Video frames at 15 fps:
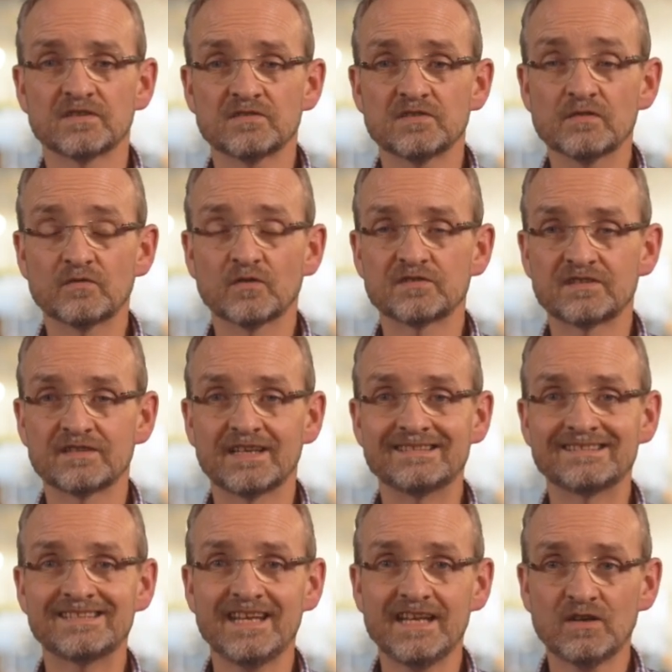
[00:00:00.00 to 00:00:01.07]
You've got to
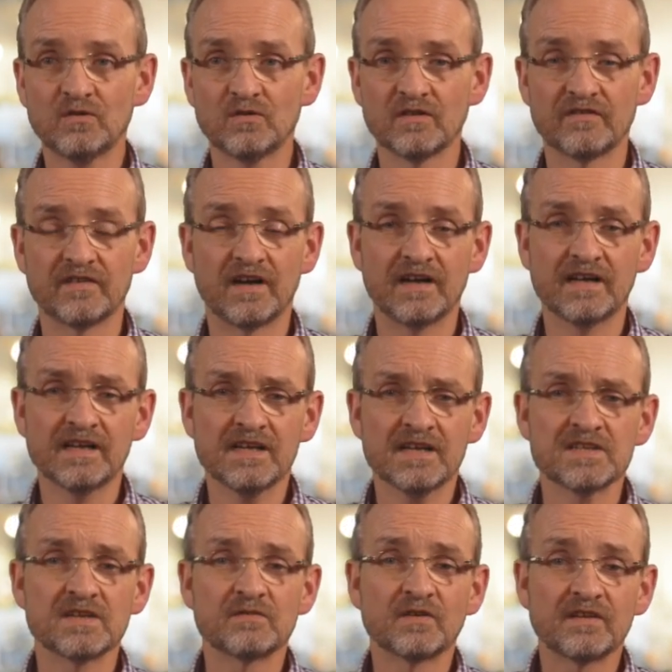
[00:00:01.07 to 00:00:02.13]
then take all of that.
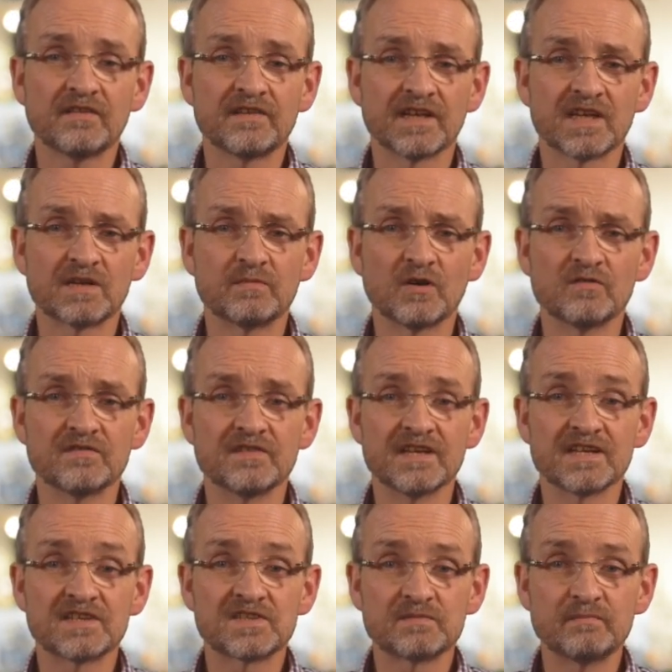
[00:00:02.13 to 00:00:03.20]
So you've got to think about the
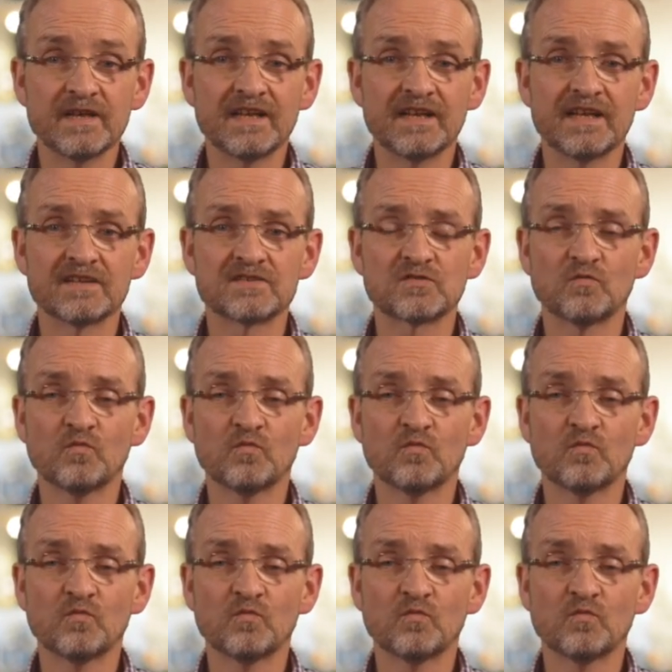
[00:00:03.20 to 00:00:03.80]
experience.